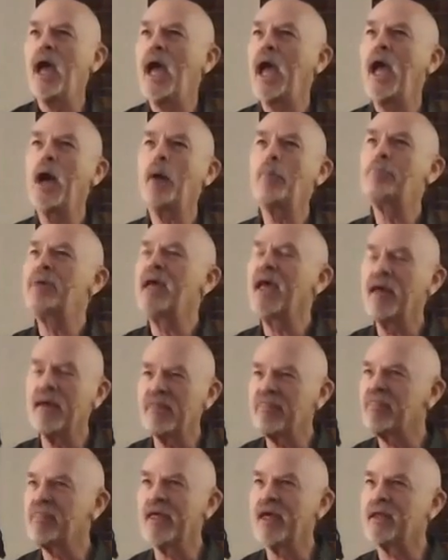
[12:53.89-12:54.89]
How
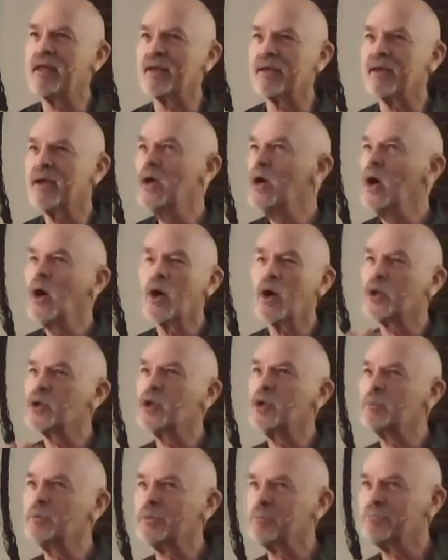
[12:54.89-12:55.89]
pathetic are
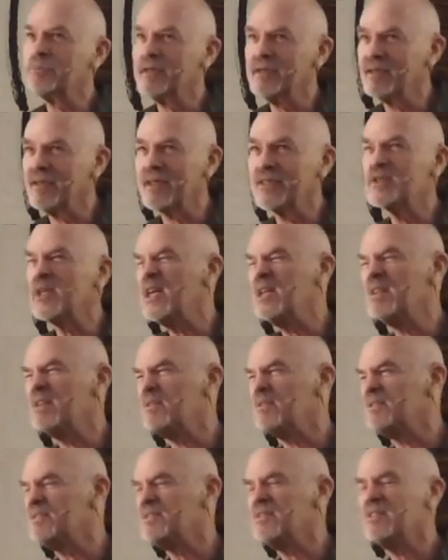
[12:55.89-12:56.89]
human beings? He
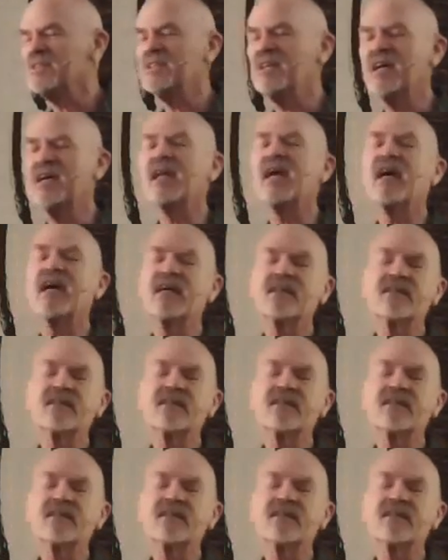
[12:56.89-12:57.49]
didn't say that. I